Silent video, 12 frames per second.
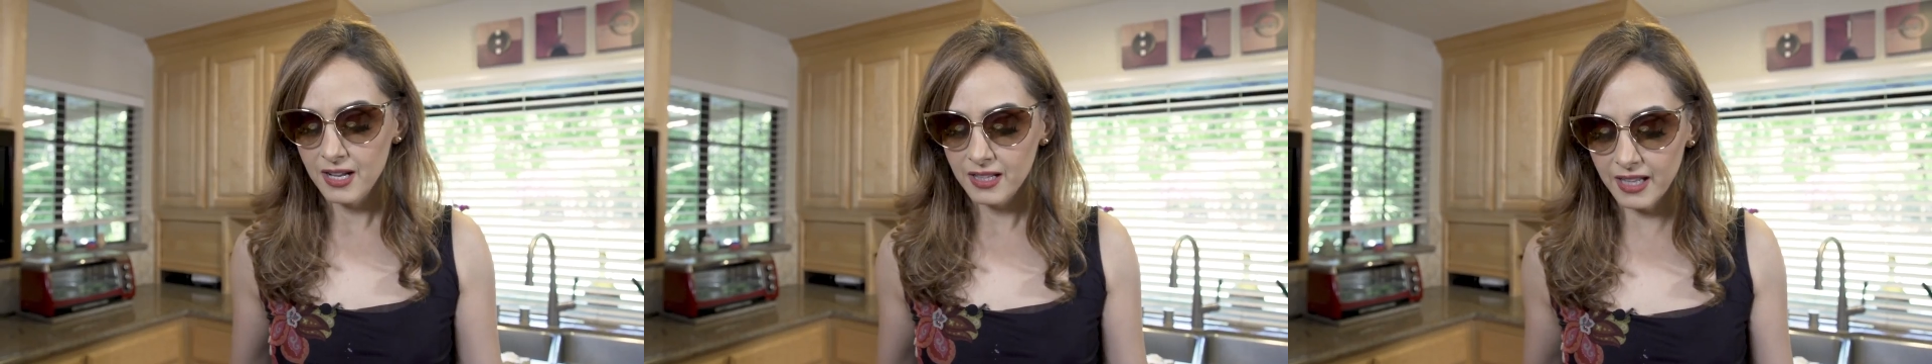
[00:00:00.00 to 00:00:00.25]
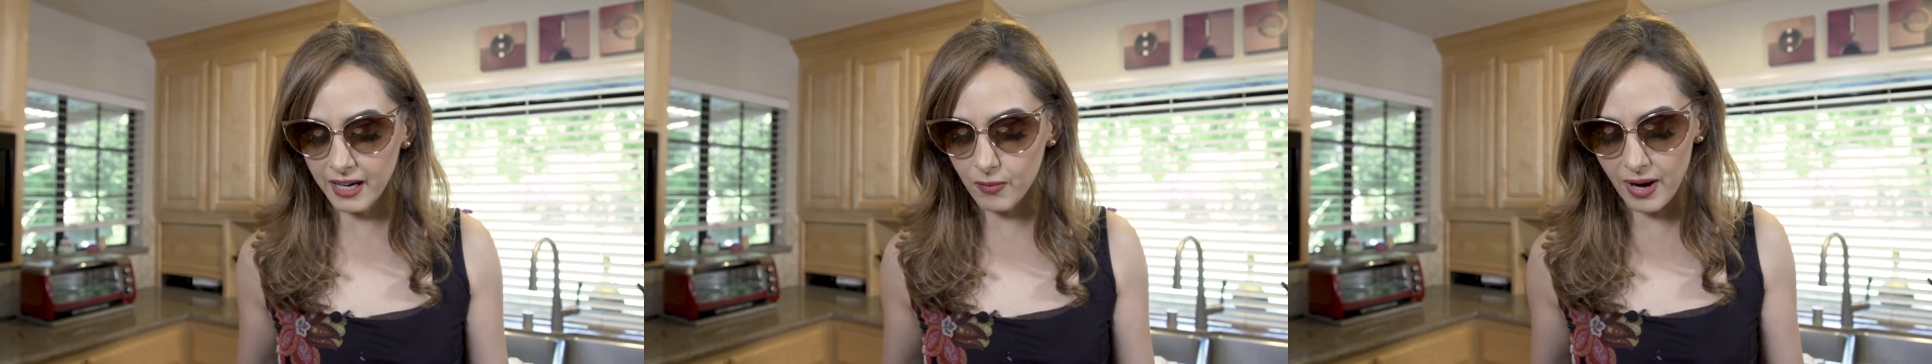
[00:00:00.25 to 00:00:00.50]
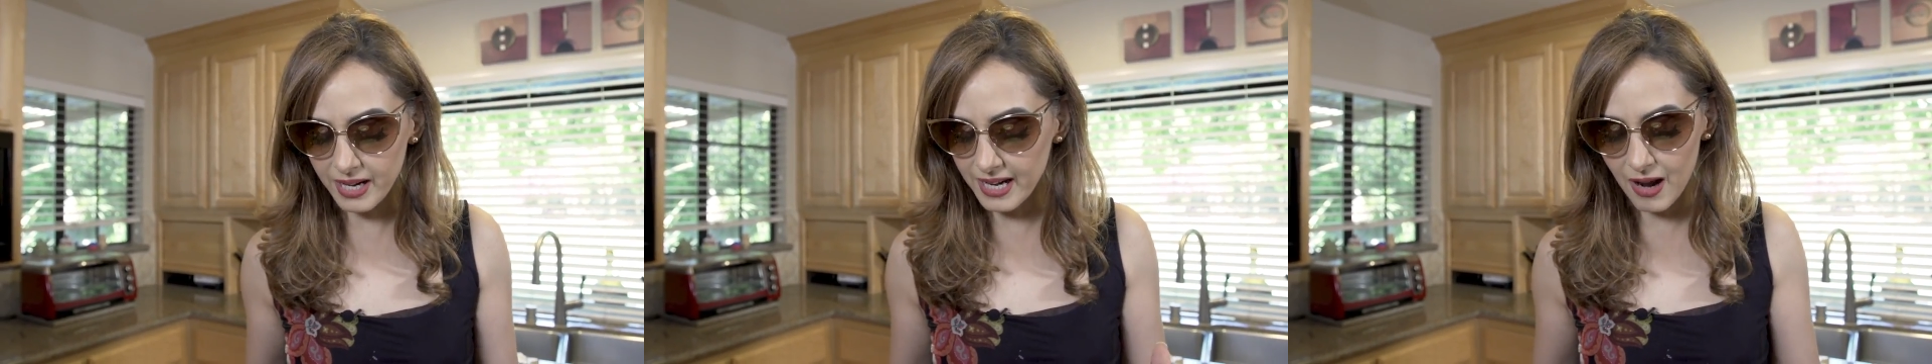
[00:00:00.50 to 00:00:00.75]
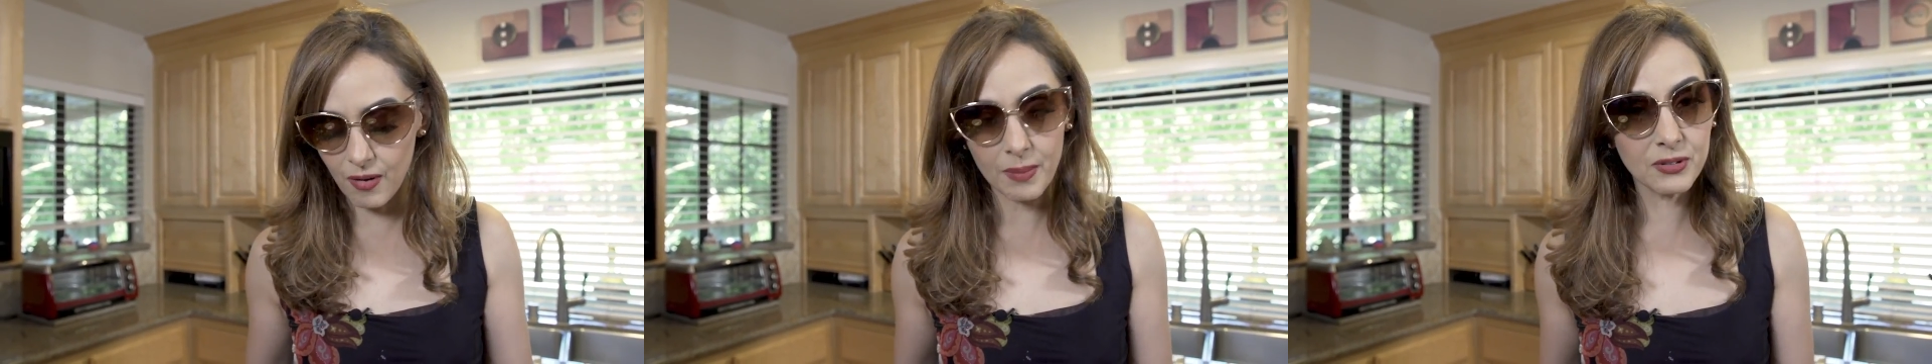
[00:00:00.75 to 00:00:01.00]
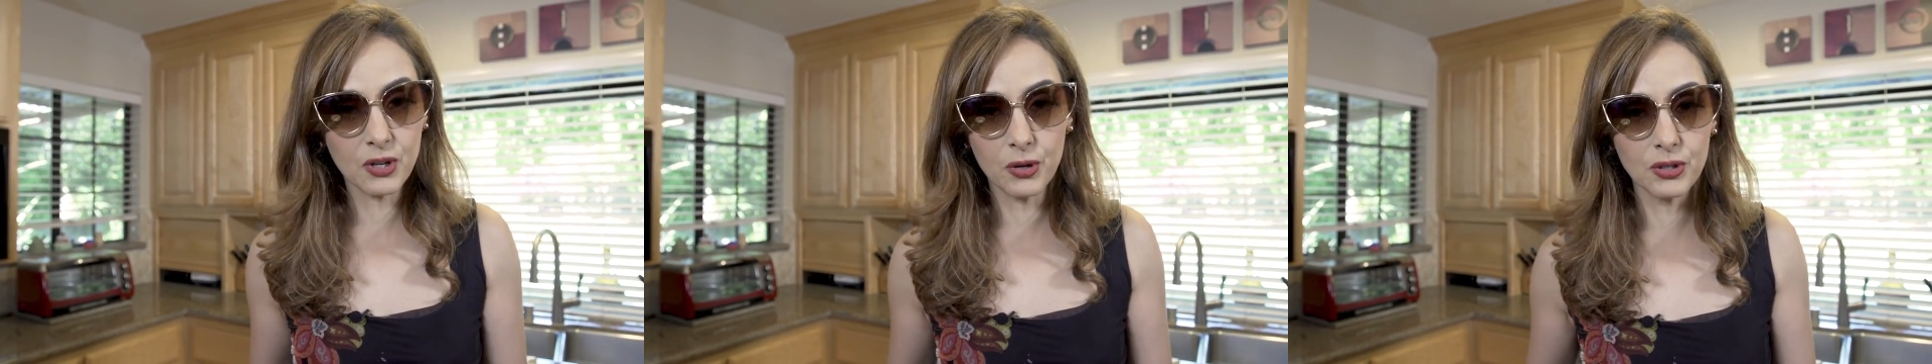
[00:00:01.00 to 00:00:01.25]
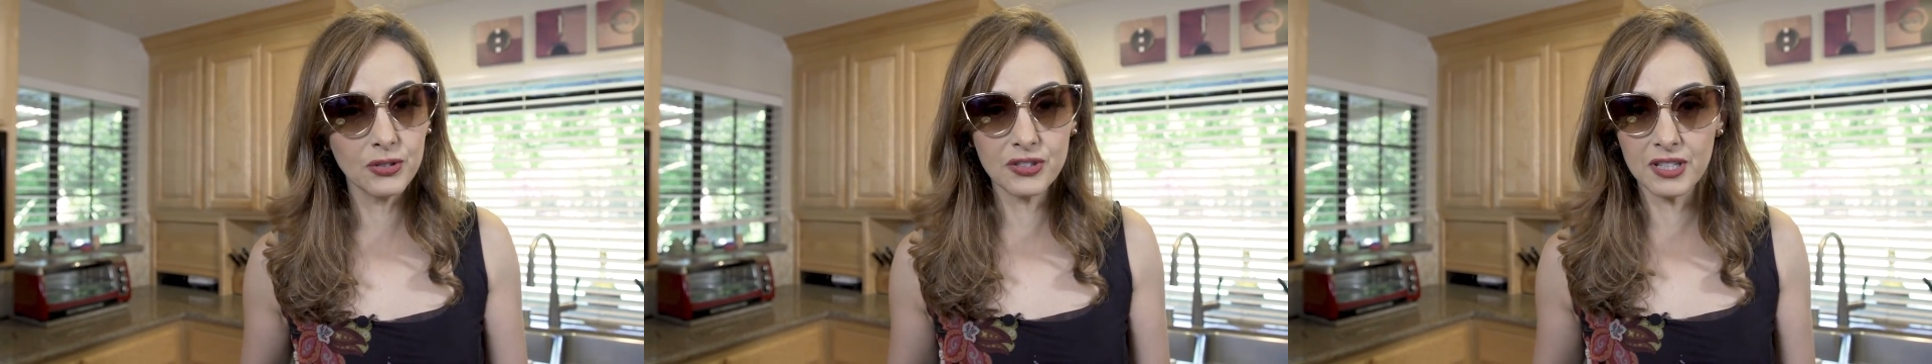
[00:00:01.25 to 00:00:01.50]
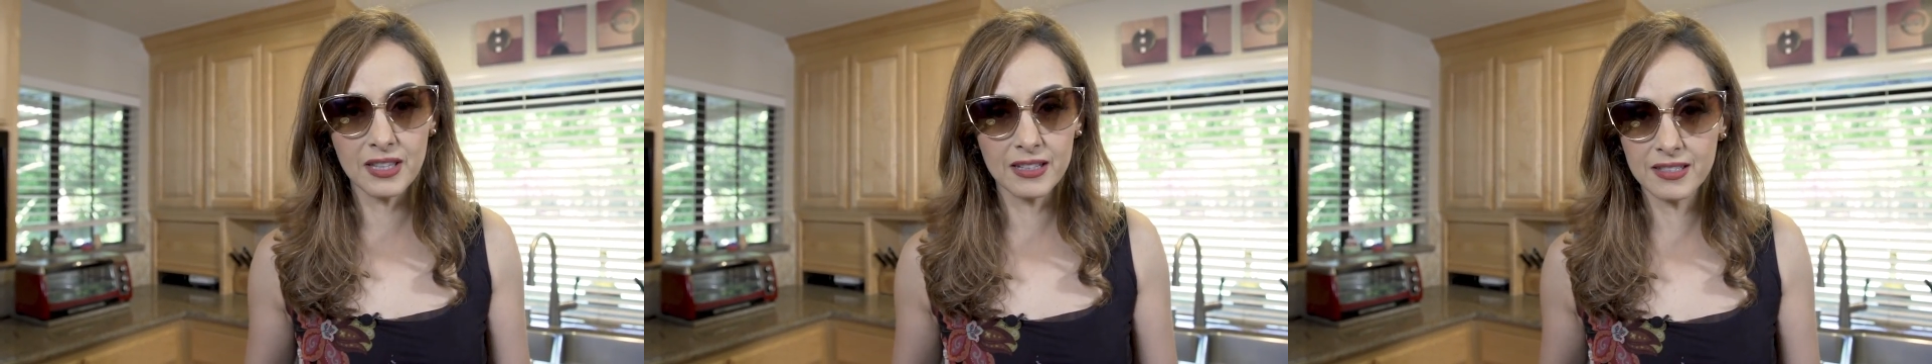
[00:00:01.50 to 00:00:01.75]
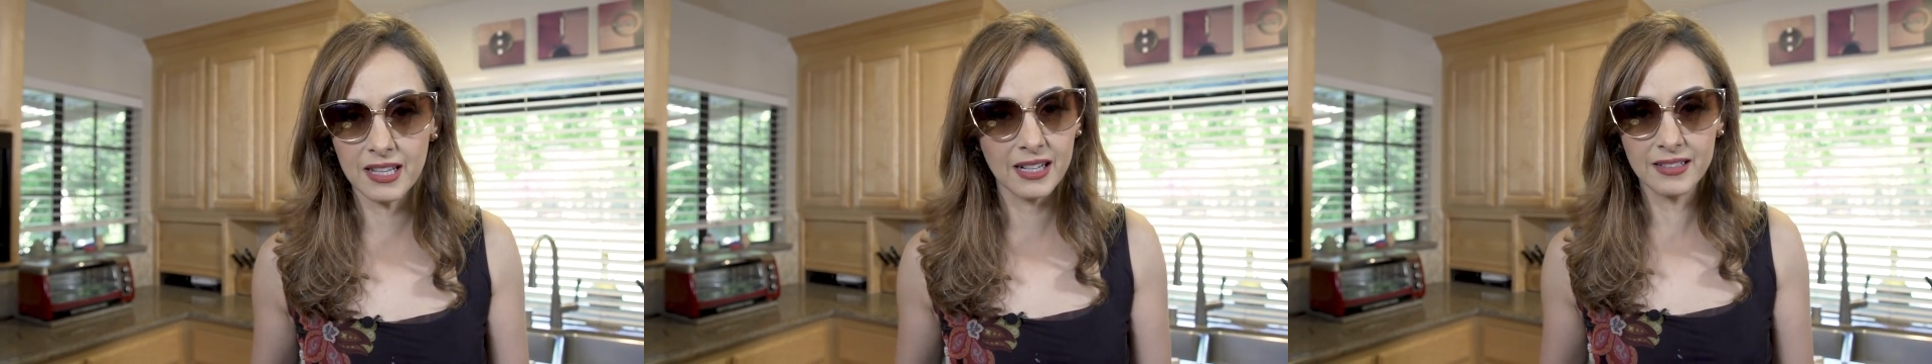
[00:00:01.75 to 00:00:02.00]
Like right now, I'm so used to
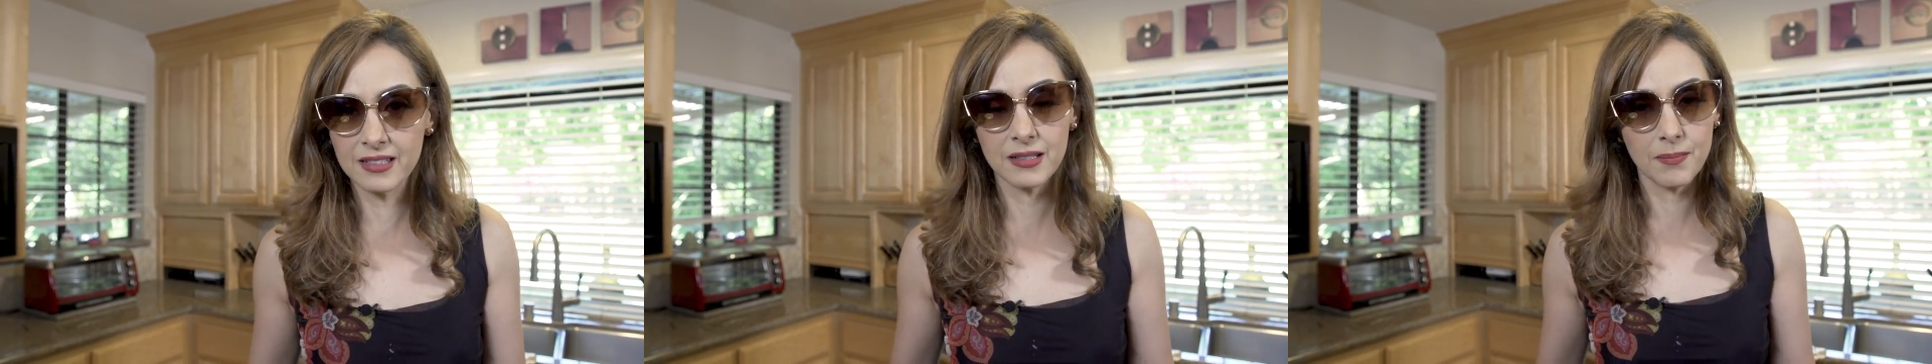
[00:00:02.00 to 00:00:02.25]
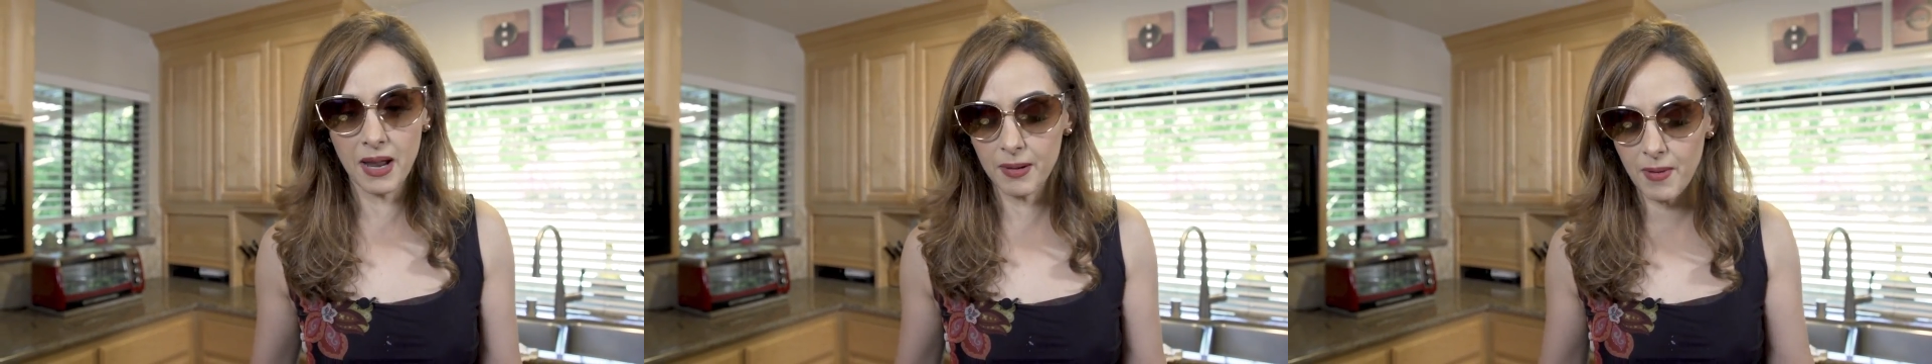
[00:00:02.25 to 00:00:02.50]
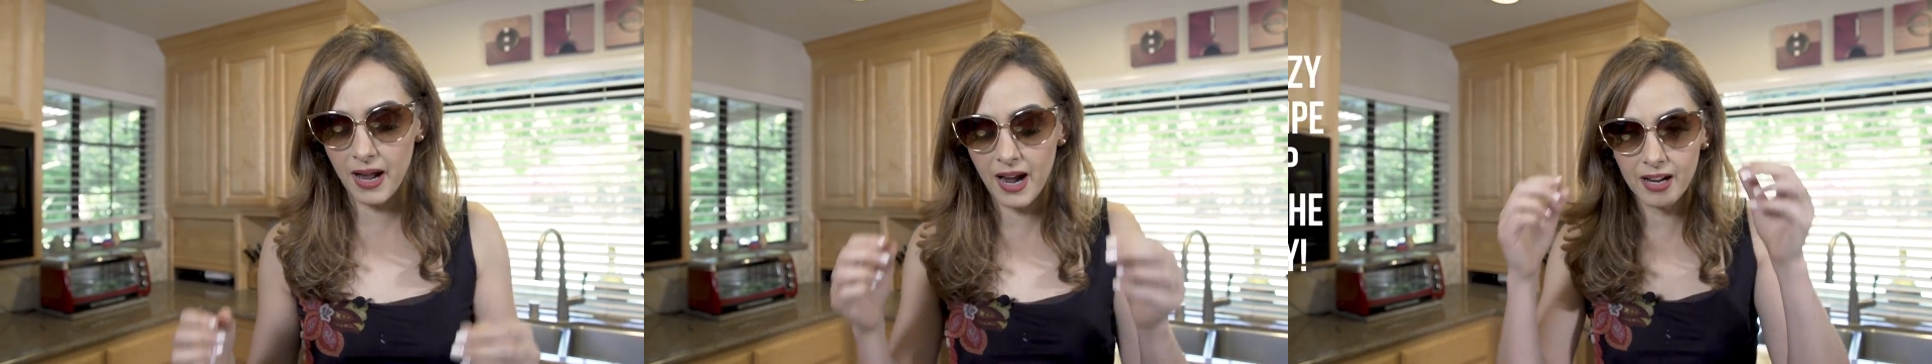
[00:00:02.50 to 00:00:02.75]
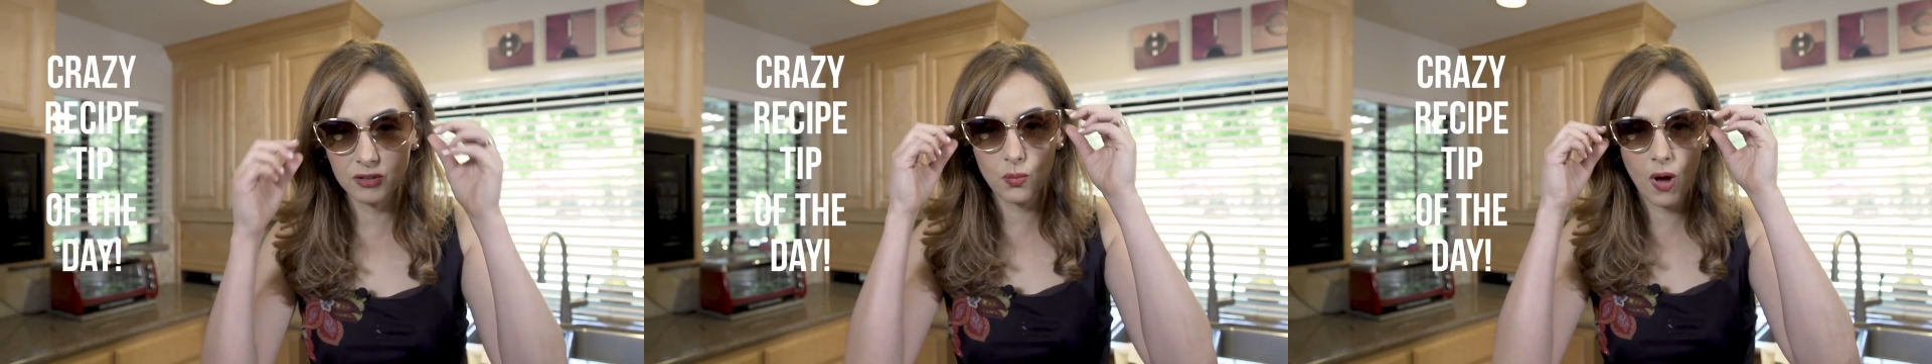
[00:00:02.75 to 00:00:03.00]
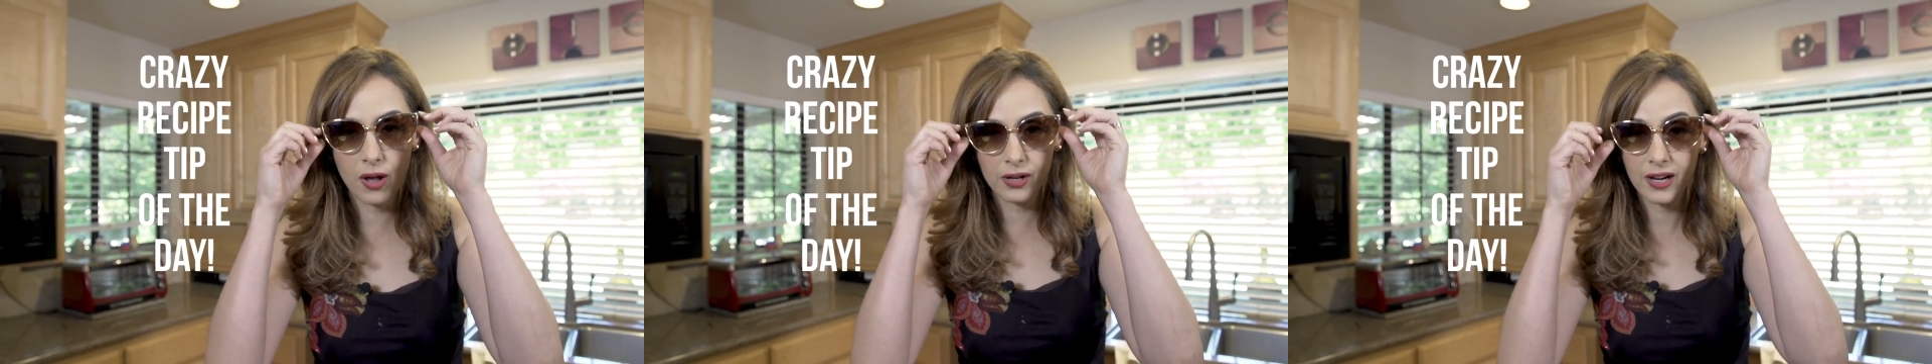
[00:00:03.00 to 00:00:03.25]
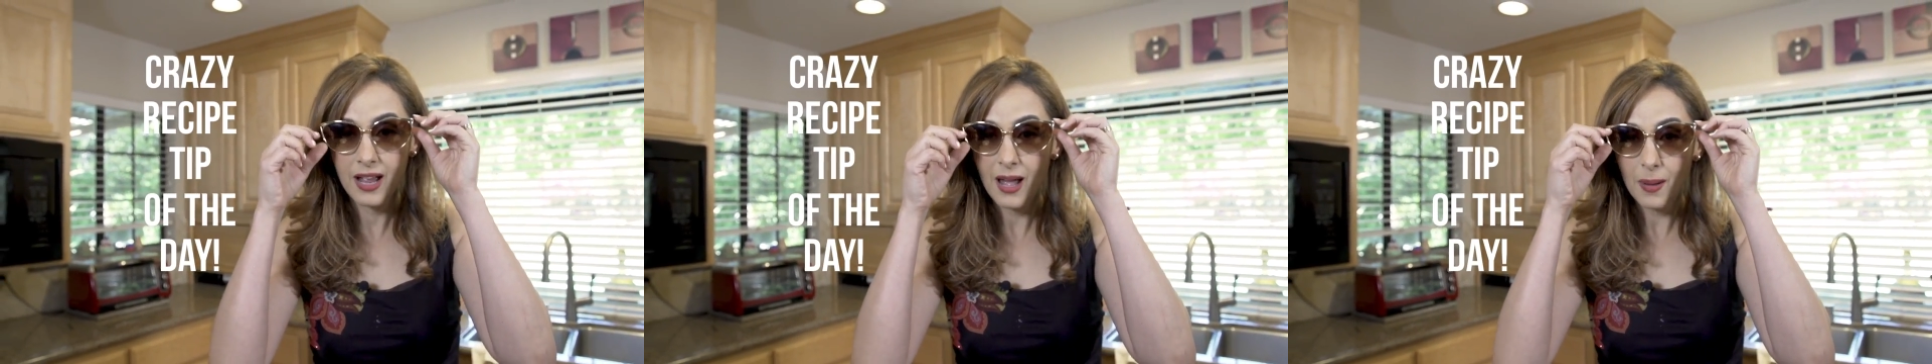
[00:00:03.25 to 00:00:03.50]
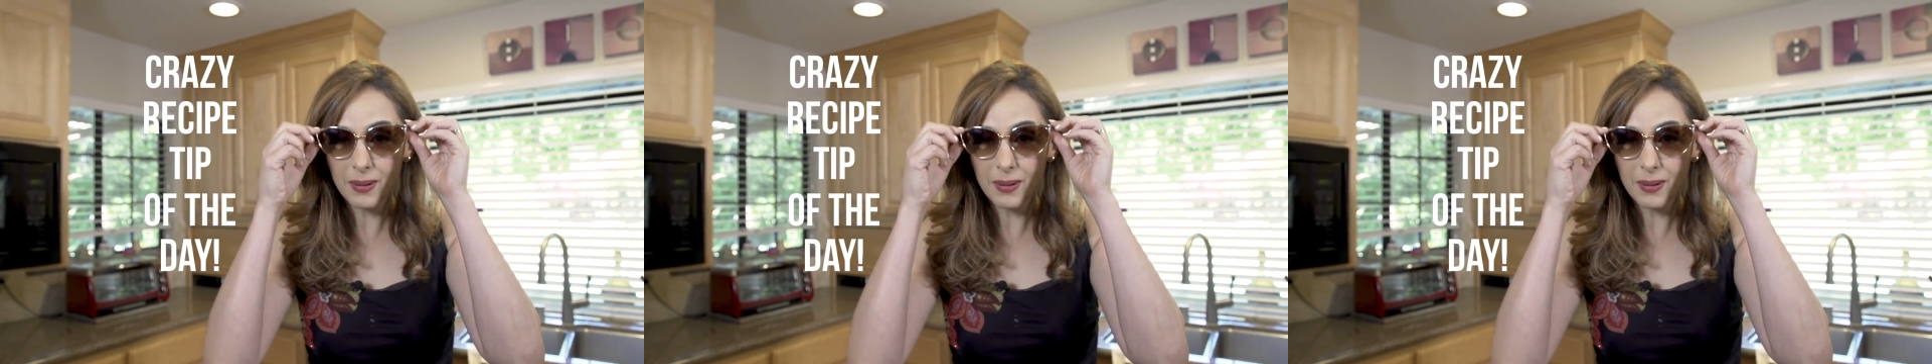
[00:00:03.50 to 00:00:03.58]
this that it doesn't make my eyes water.